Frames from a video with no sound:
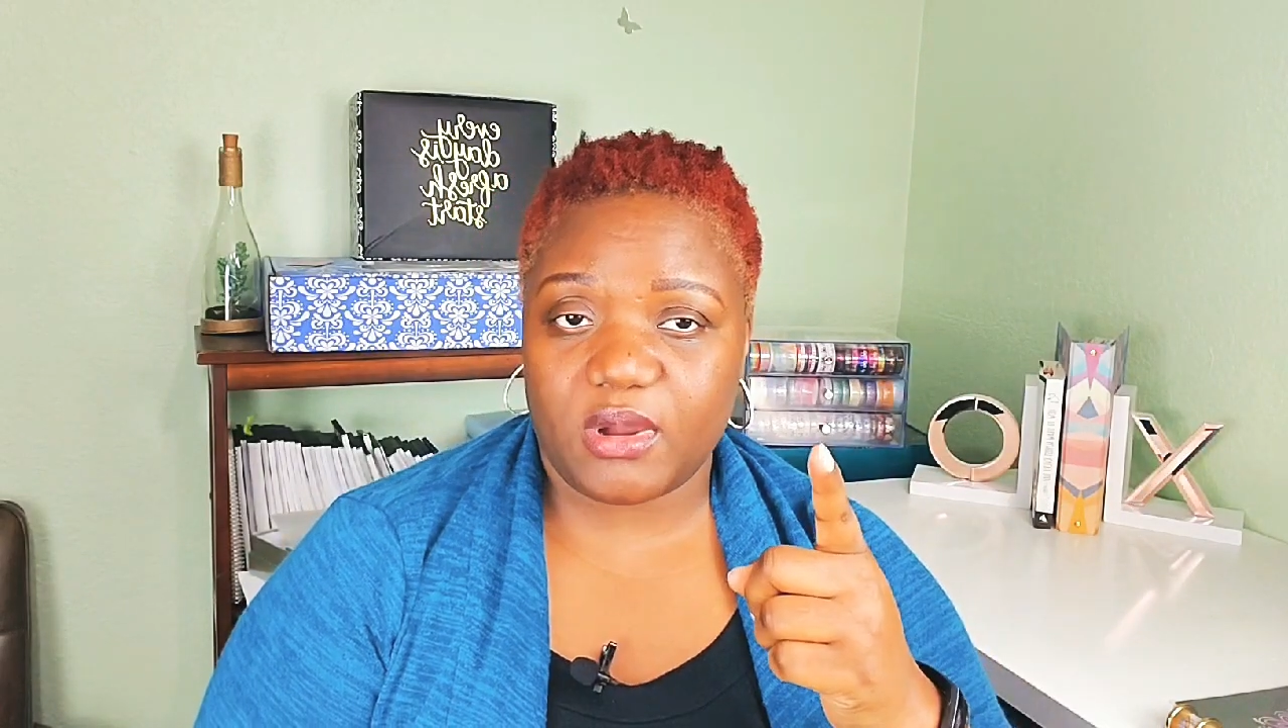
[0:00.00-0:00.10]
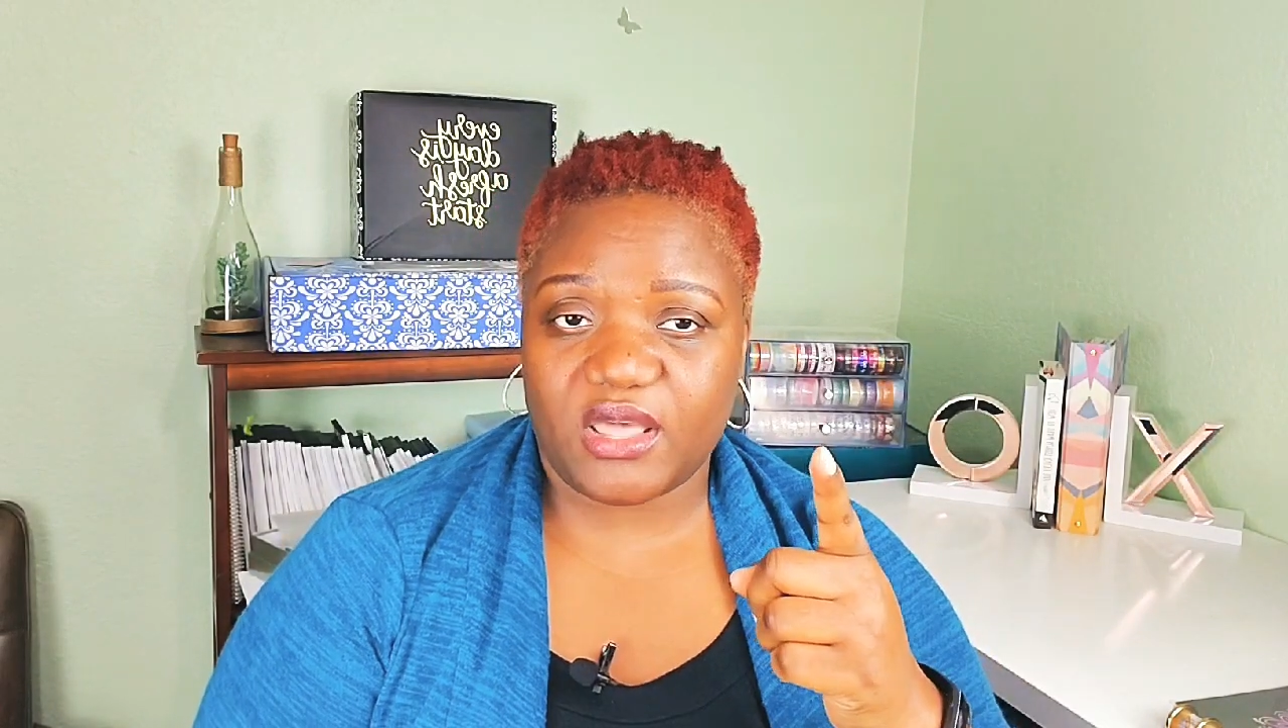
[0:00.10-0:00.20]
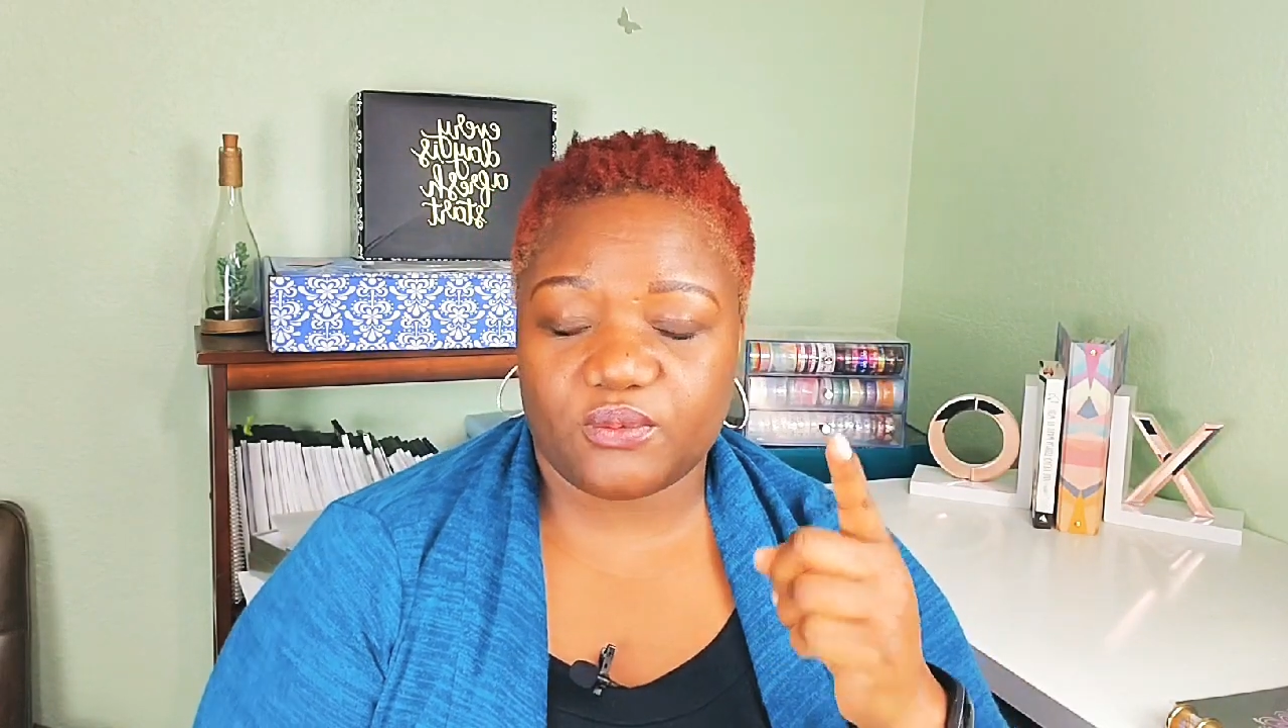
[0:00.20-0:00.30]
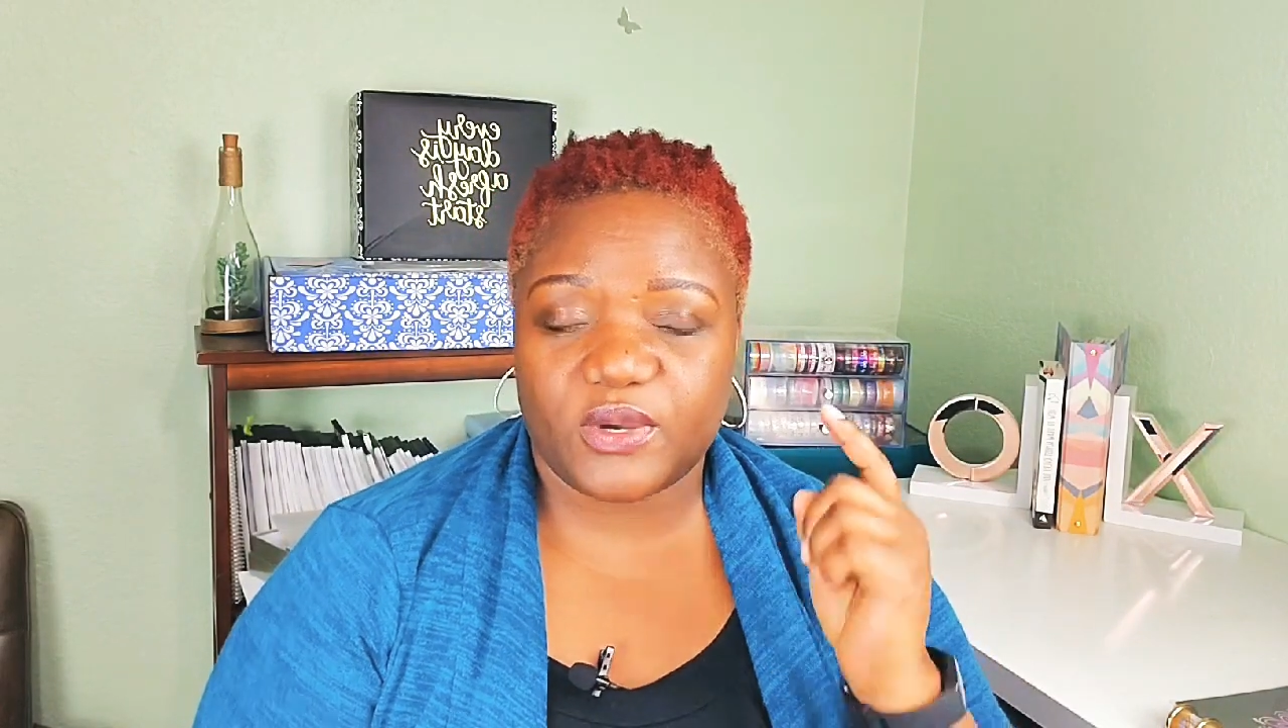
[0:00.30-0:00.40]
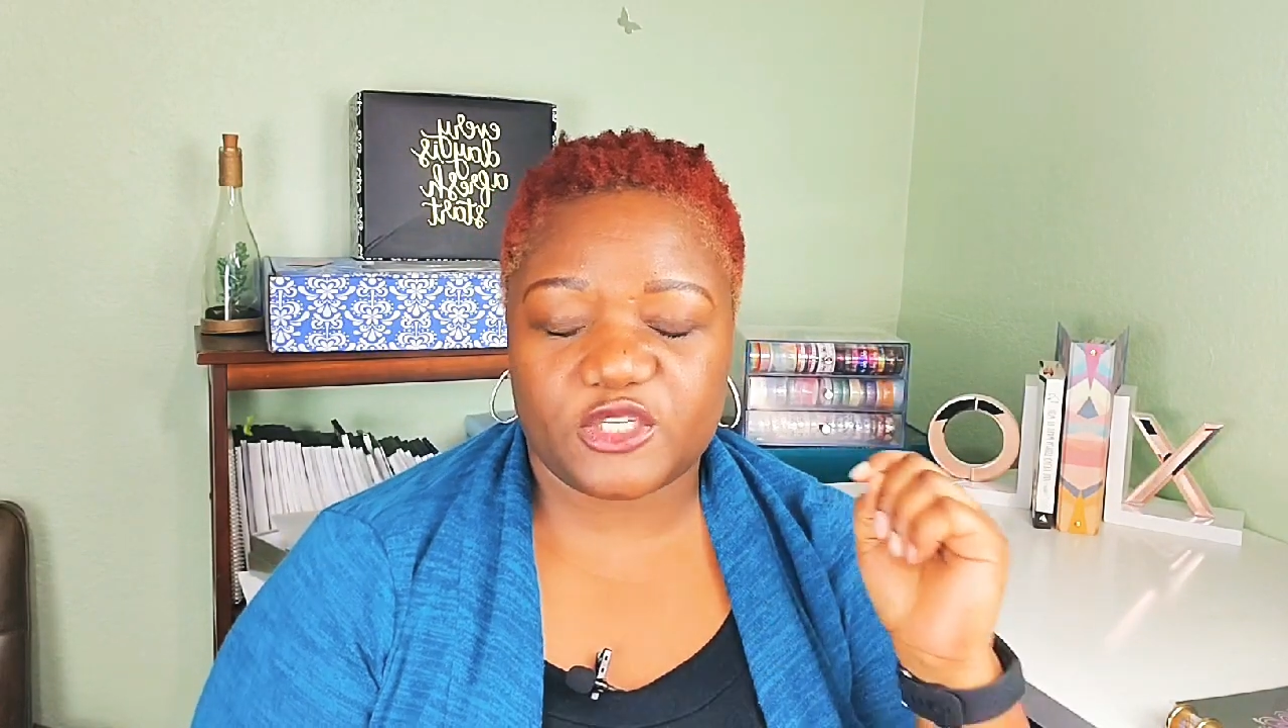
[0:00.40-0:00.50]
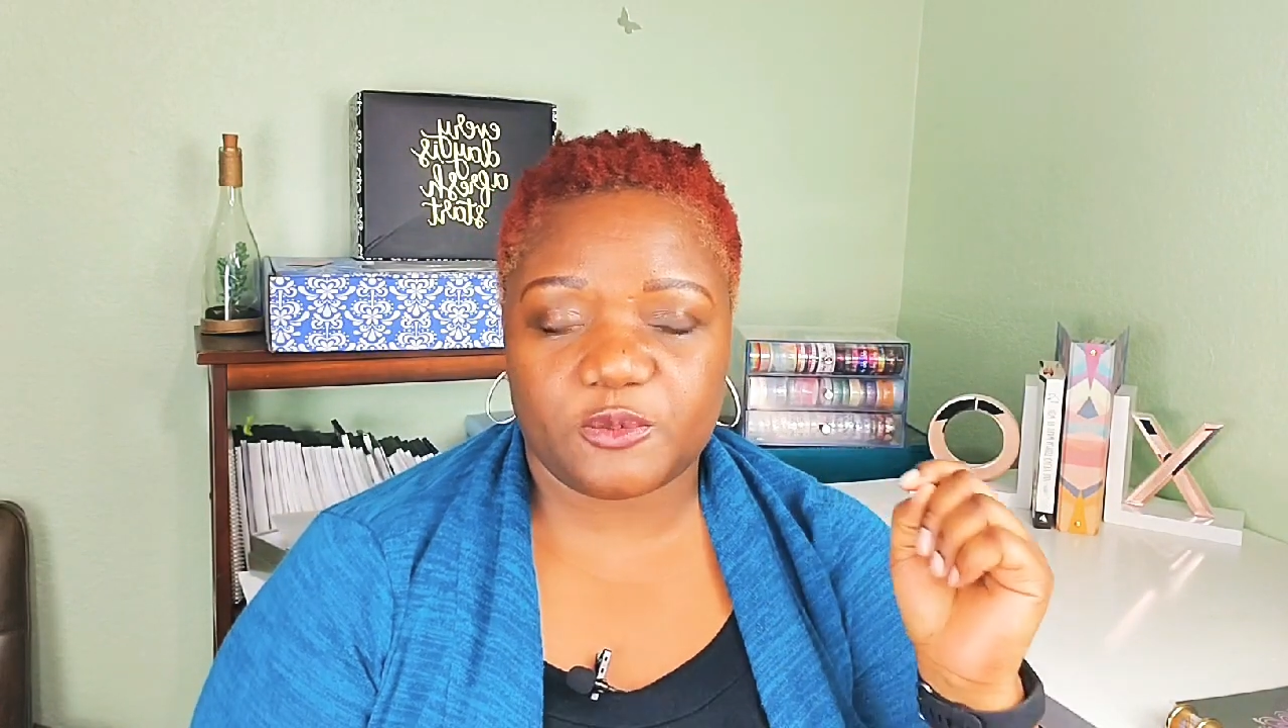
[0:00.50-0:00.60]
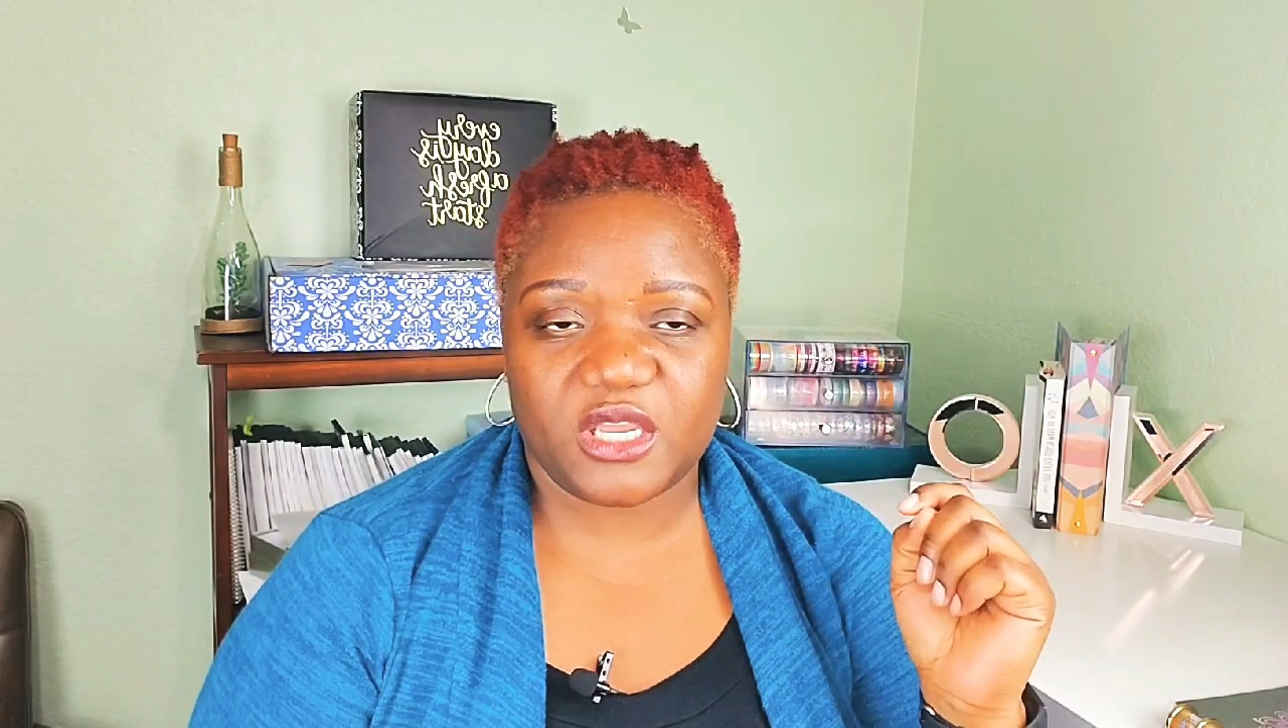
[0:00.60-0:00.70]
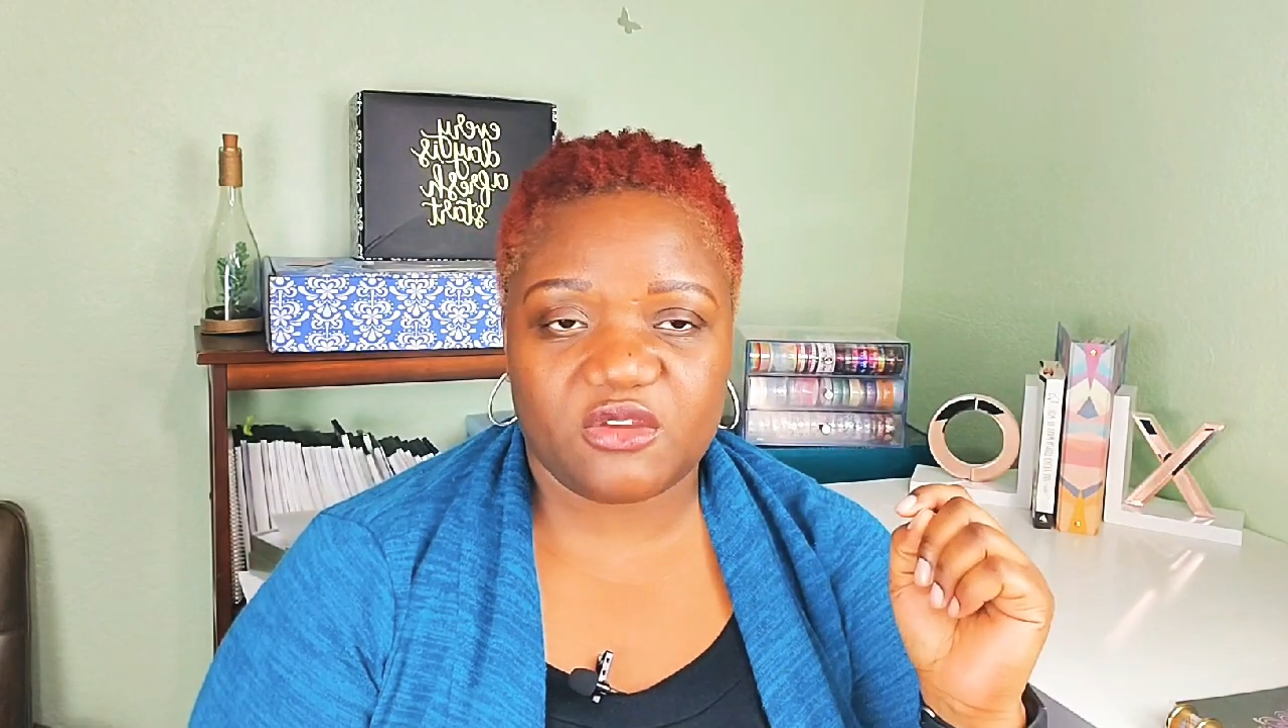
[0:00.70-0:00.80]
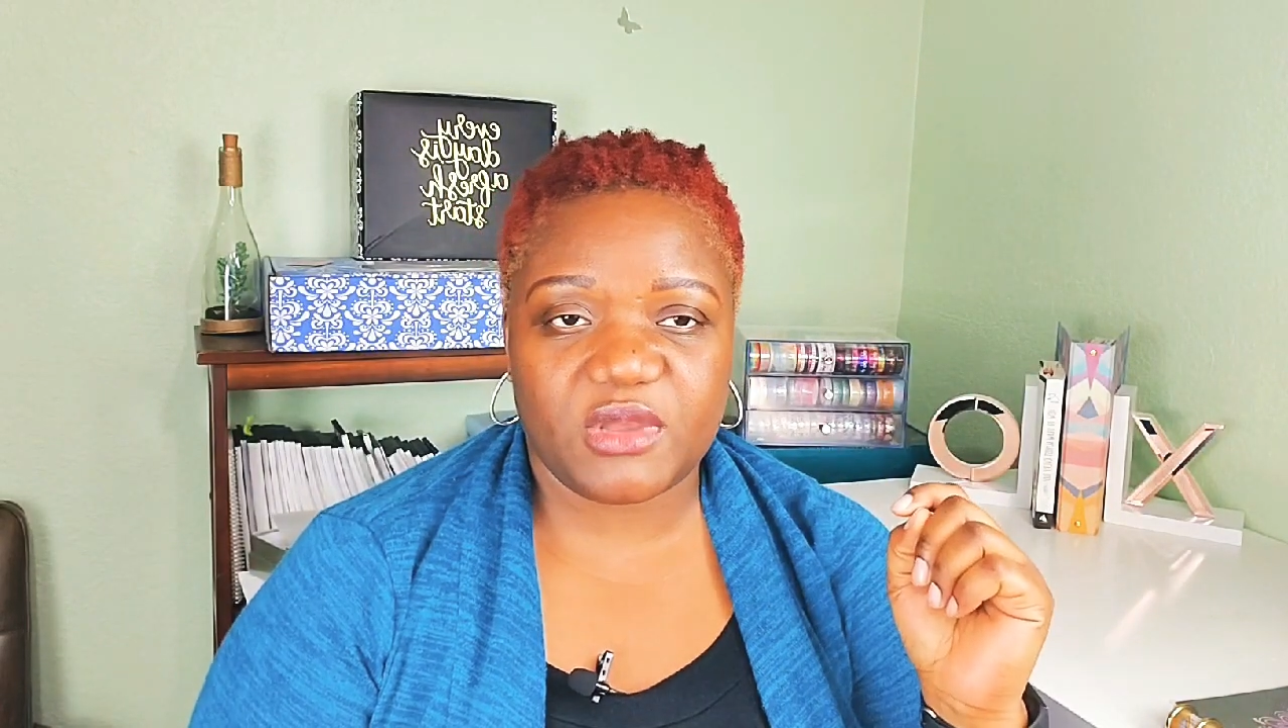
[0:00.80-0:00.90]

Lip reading: by the way, speaking